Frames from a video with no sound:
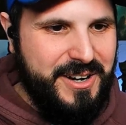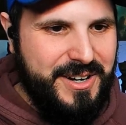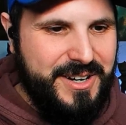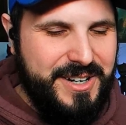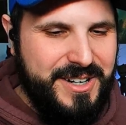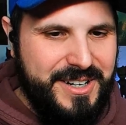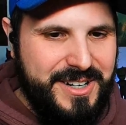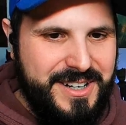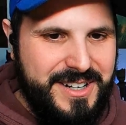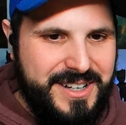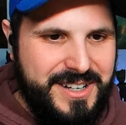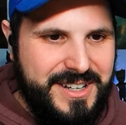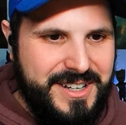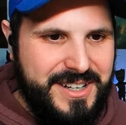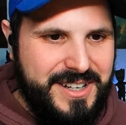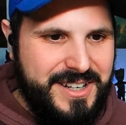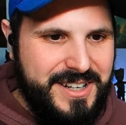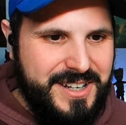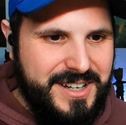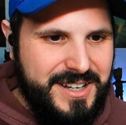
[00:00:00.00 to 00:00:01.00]
Hello.
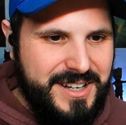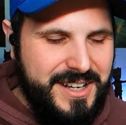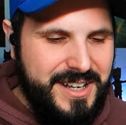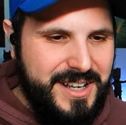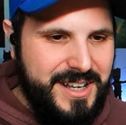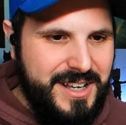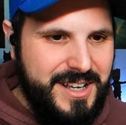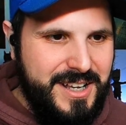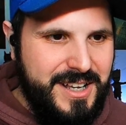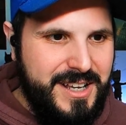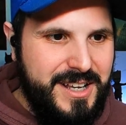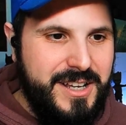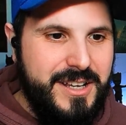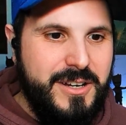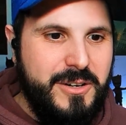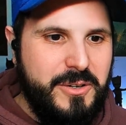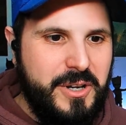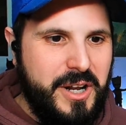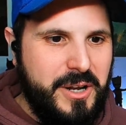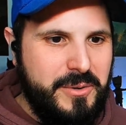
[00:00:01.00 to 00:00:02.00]

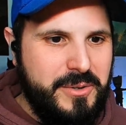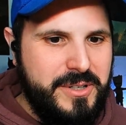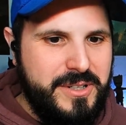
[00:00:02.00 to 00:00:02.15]
Oh no.